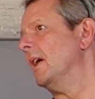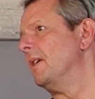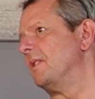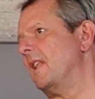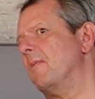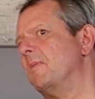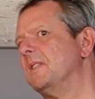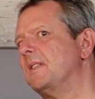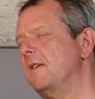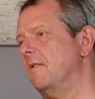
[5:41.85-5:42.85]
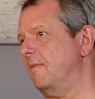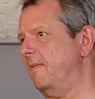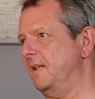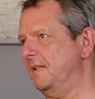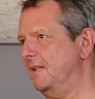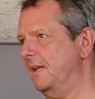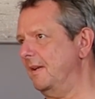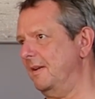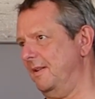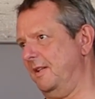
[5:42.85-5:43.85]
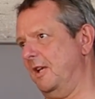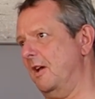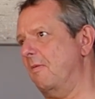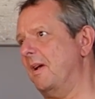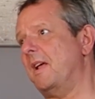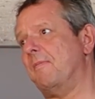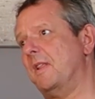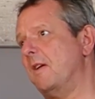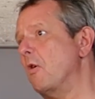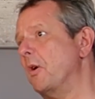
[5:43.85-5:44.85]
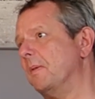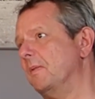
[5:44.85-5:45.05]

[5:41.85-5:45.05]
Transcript: So that means they're not fenced in and they go wherever they want,